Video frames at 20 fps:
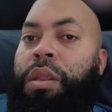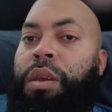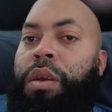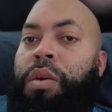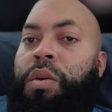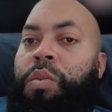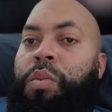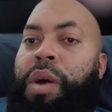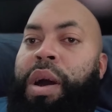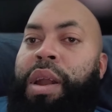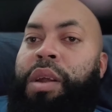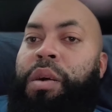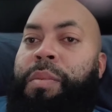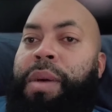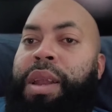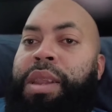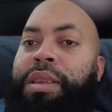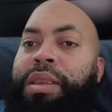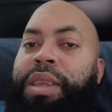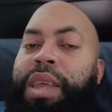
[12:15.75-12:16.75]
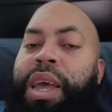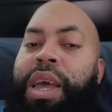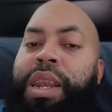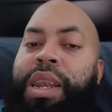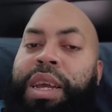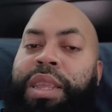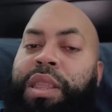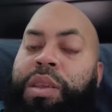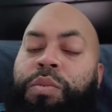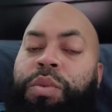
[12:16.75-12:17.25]
Why nobody said
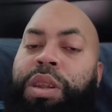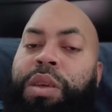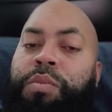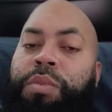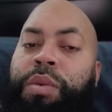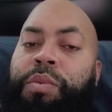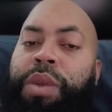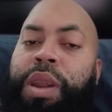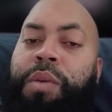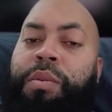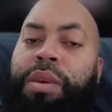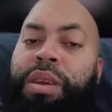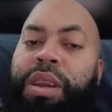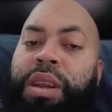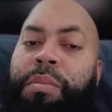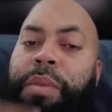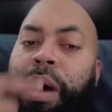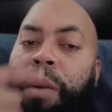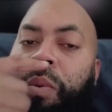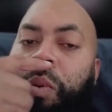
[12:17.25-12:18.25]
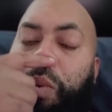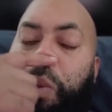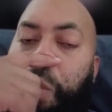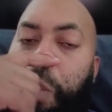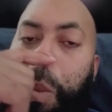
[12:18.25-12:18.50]
nothing when he when they were in the bubble?